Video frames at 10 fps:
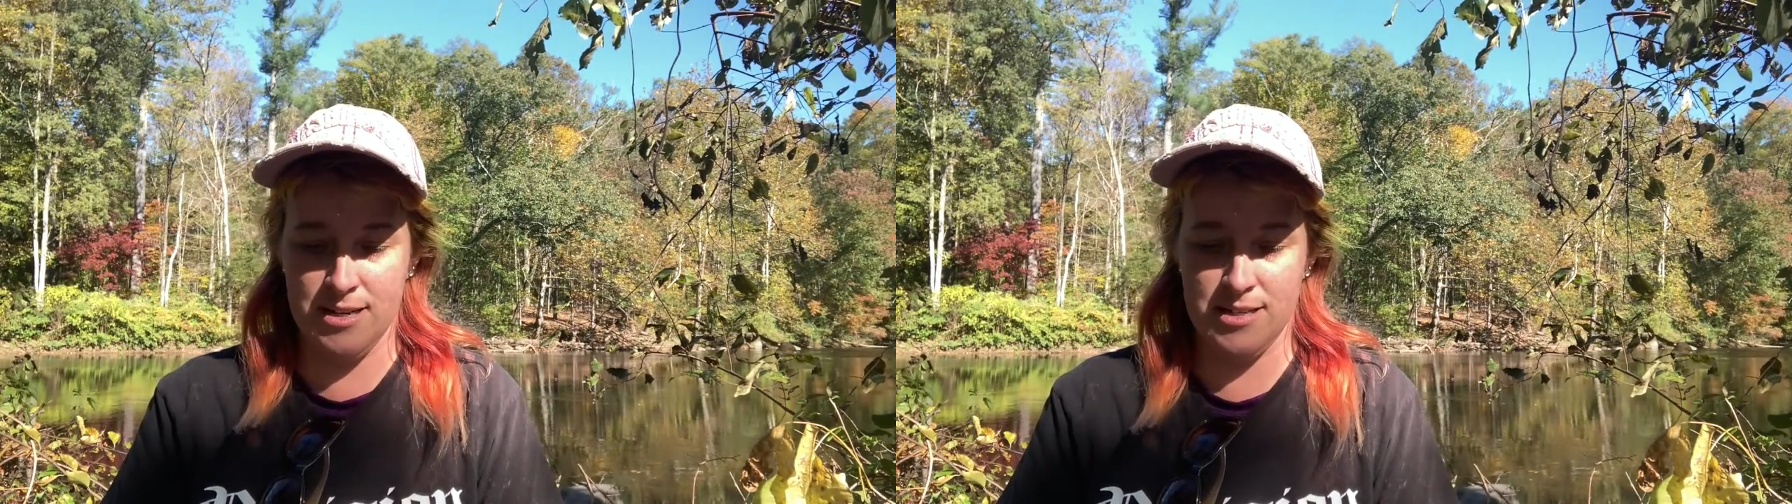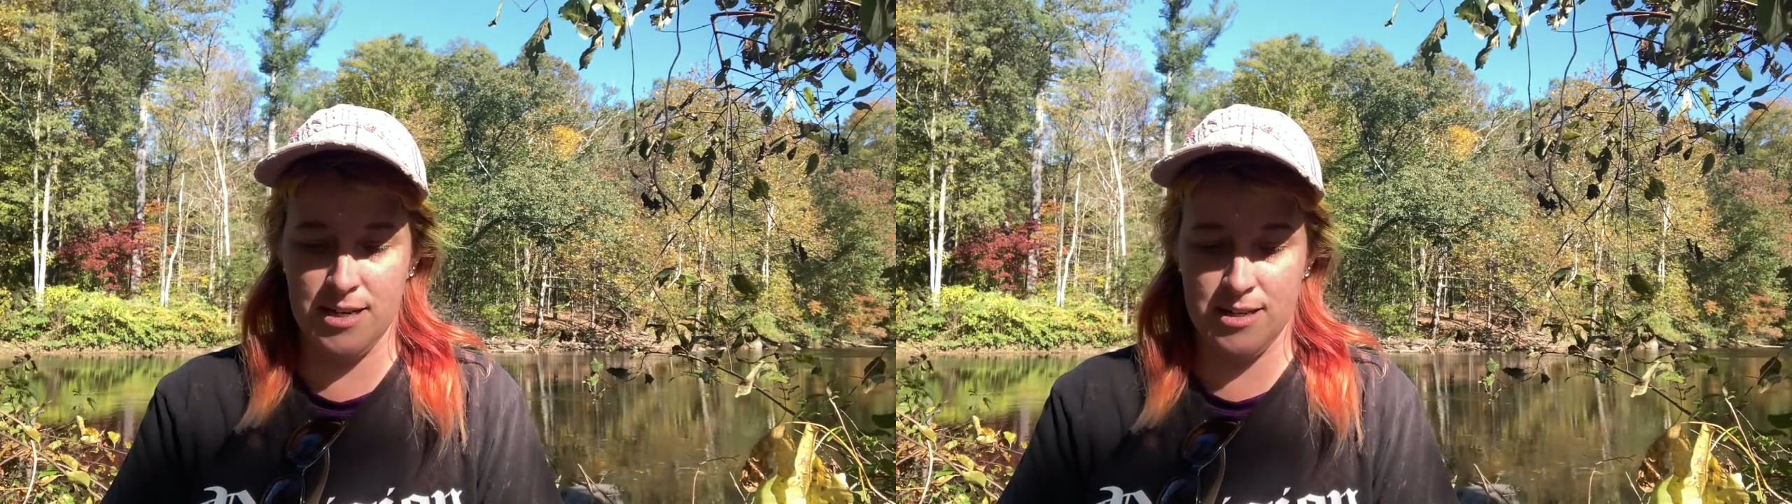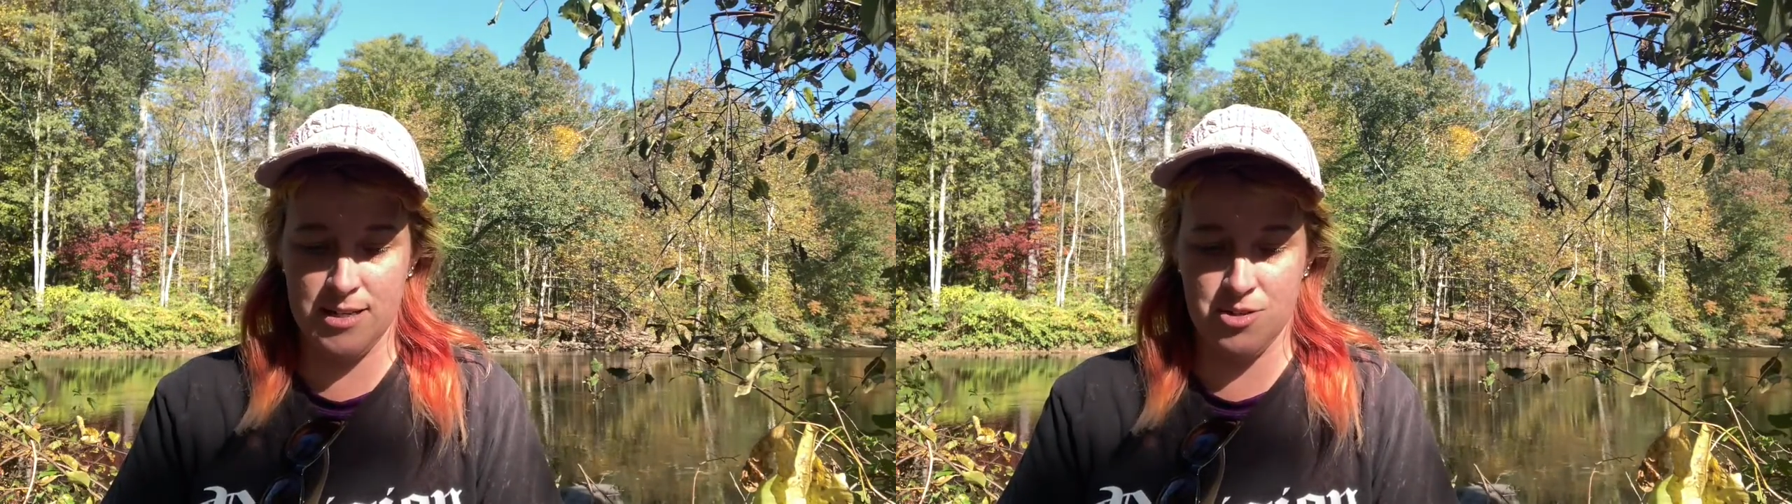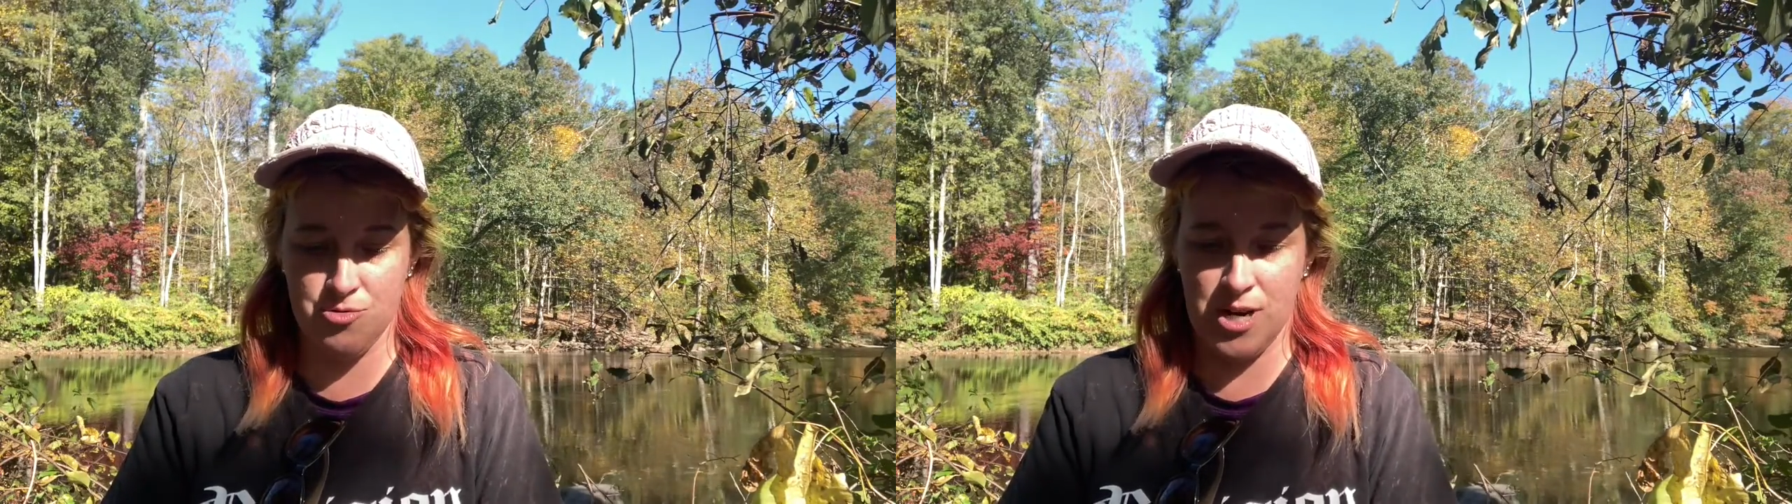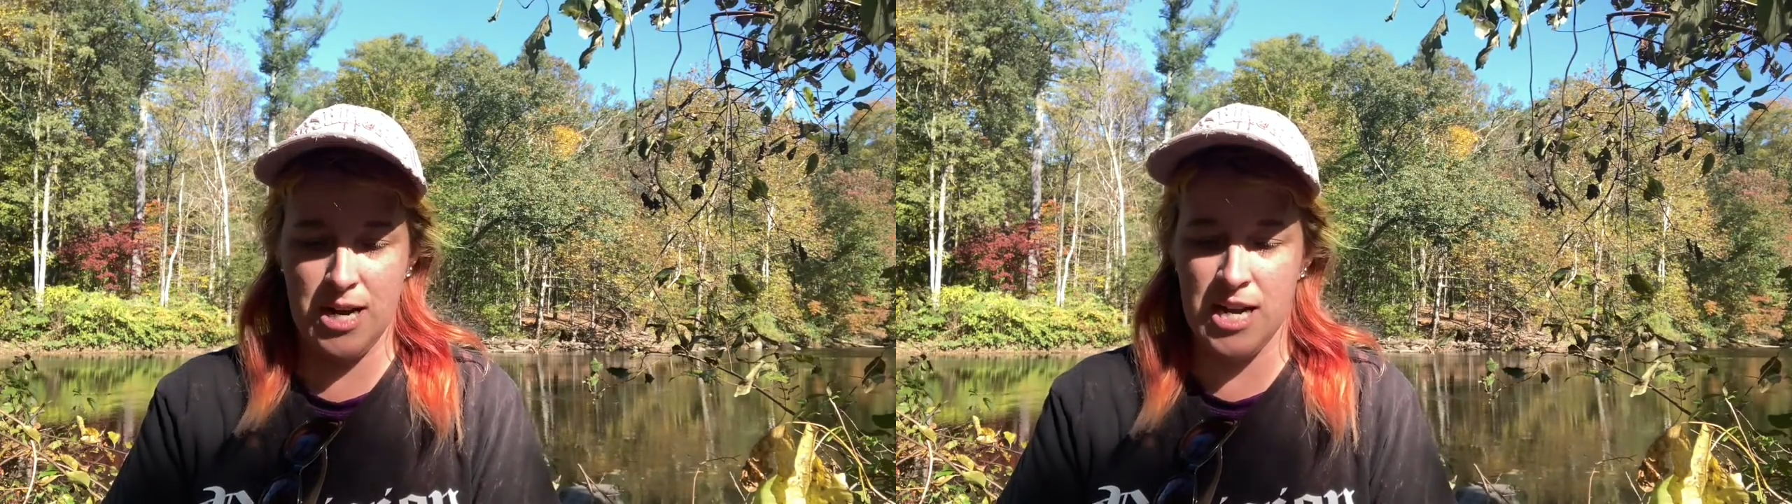a sickness,
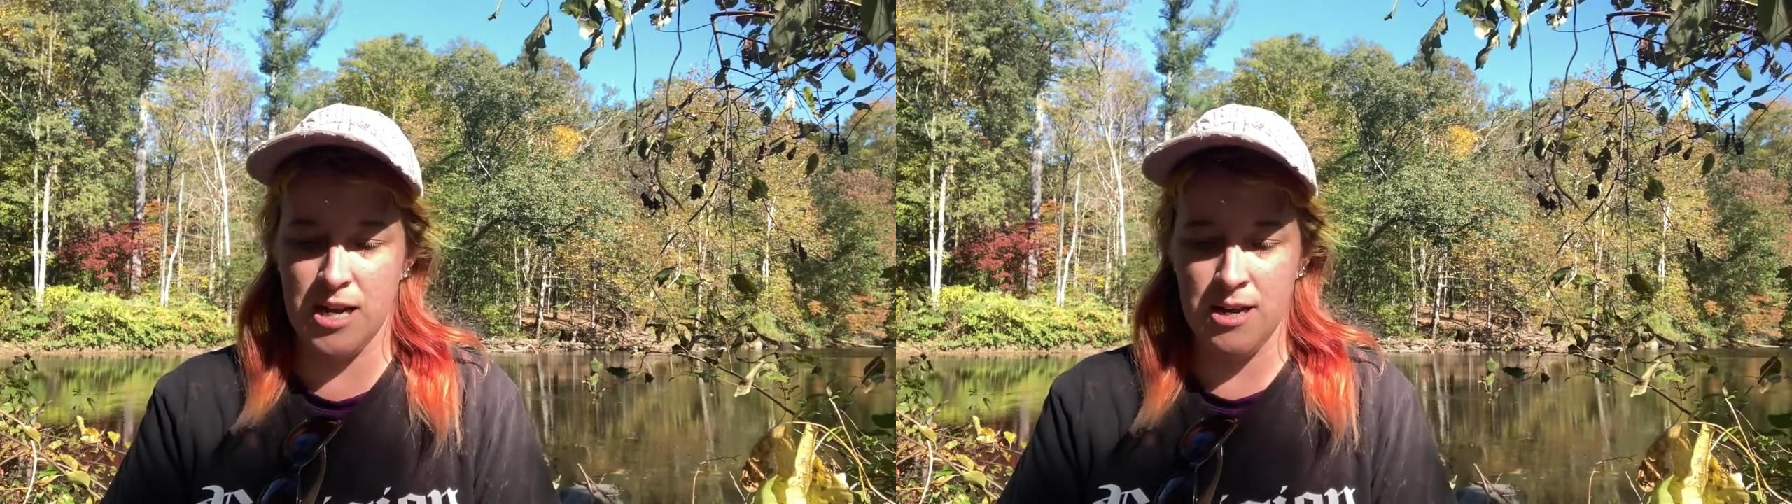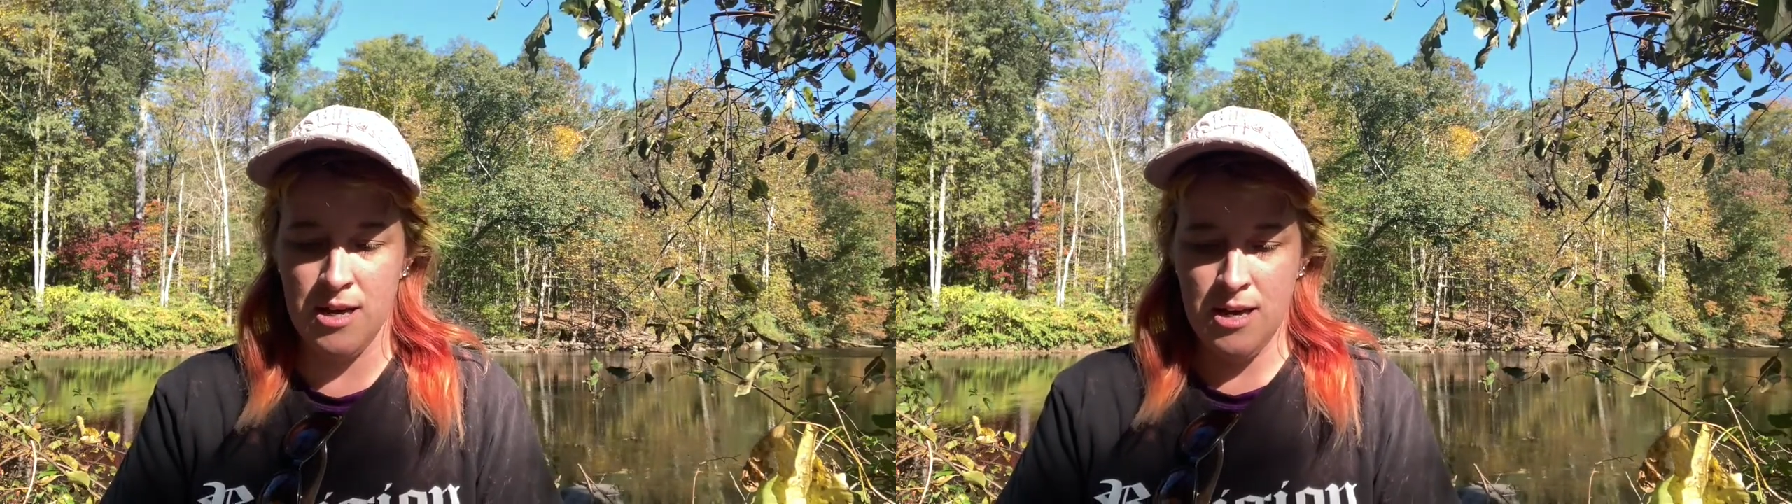right?